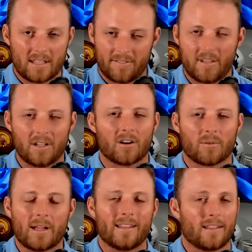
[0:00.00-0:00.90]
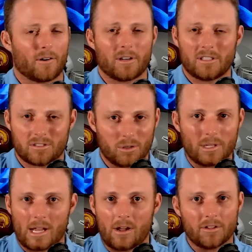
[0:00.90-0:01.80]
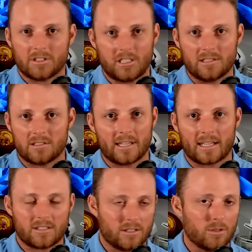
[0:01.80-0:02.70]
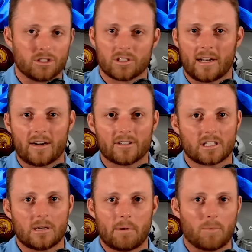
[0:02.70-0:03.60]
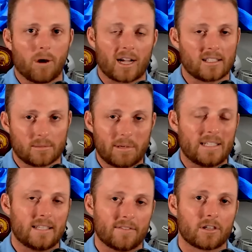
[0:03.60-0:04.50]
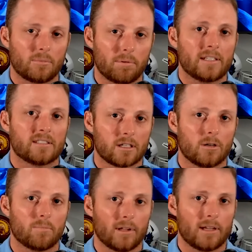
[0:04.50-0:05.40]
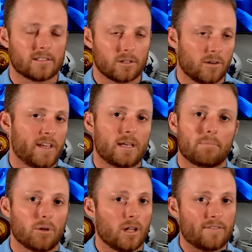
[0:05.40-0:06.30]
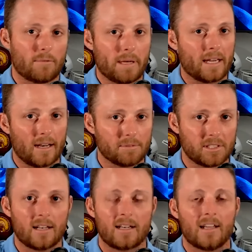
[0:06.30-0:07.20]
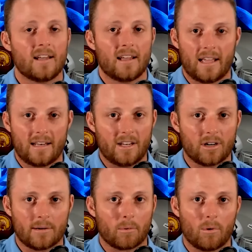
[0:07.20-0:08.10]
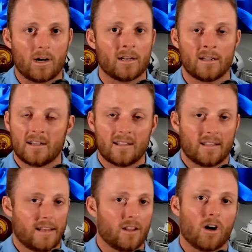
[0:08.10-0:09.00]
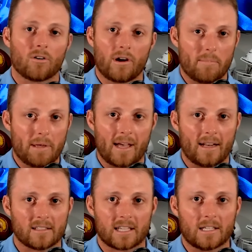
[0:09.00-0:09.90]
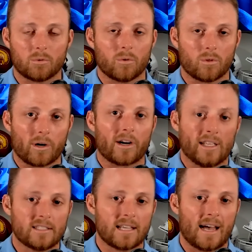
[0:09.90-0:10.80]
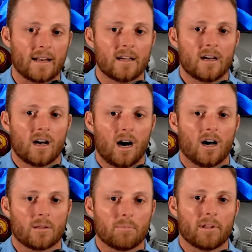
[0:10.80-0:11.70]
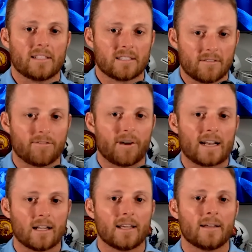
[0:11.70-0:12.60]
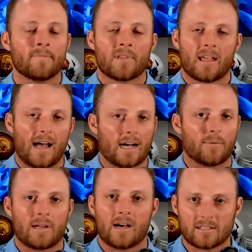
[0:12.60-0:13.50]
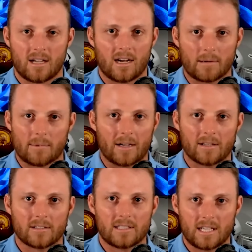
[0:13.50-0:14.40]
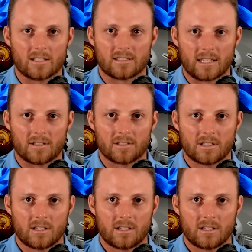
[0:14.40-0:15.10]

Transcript: feel already. They've already sold out all their season tickets. You know, Jordan Hare's going to be rocking. It's going to be a difficult place to go play. So if he can pull off a big upset in year number one, then he'll already be ahead of schedule with where he's at on the Plains. And then finally, how can we not talk about Deion Sanders?